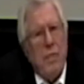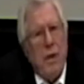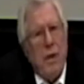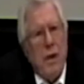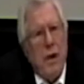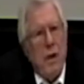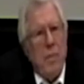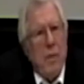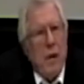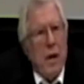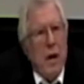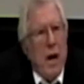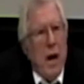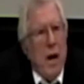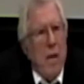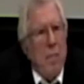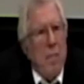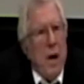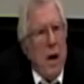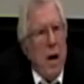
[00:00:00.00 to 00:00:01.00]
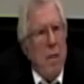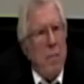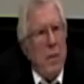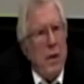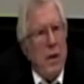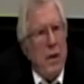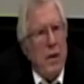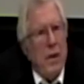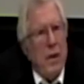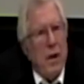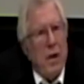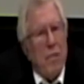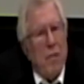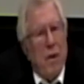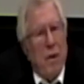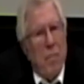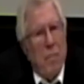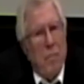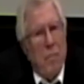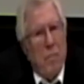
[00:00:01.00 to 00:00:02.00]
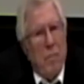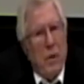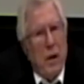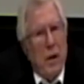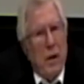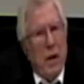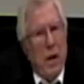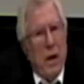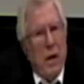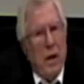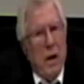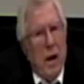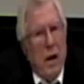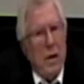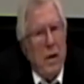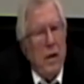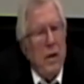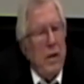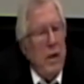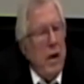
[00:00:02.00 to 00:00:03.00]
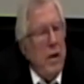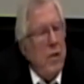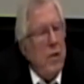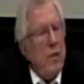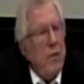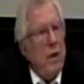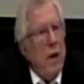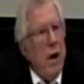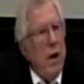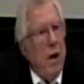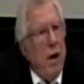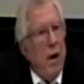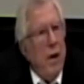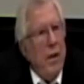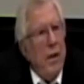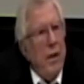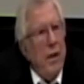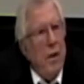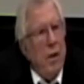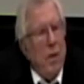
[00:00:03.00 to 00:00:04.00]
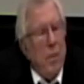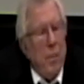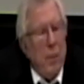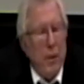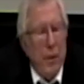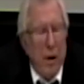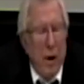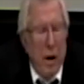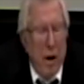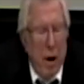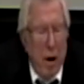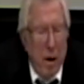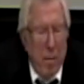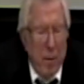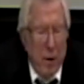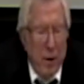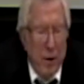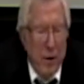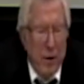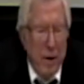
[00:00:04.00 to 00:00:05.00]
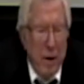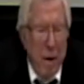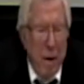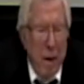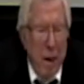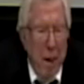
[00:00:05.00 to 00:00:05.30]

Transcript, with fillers: when they became capitalistic from the late 19th century on and opened their harvest,